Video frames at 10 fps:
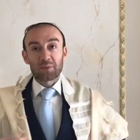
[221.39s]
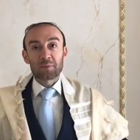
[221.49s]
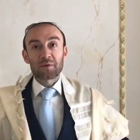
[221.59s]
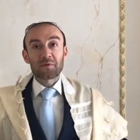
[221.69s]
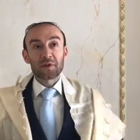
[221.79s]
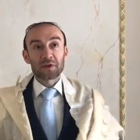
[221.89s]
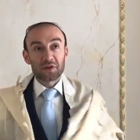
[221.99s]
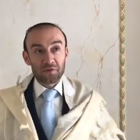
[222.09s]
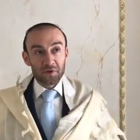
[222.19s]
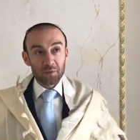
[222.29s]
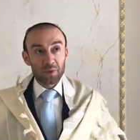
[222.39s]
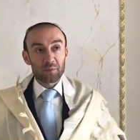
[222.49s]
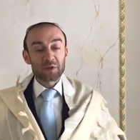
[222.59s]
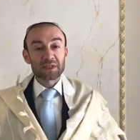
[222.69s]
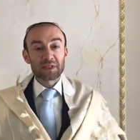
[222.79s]
People feel different,
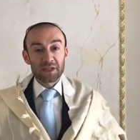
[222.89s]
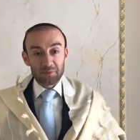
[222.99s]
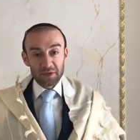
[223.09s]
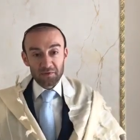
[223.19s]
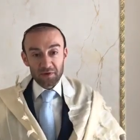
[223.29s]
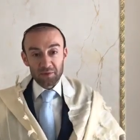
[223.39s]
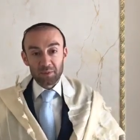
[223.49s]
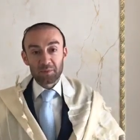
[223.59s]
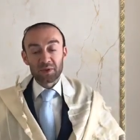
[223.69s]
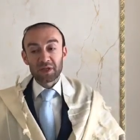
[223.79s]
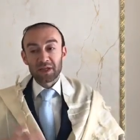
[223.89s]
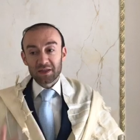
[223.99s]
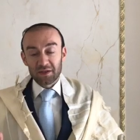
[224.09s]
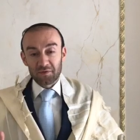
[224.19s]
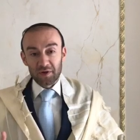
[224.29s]
people sleep different, people
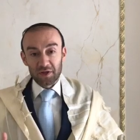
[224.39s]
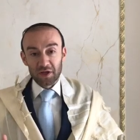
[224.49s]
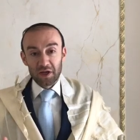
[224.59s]
eat different.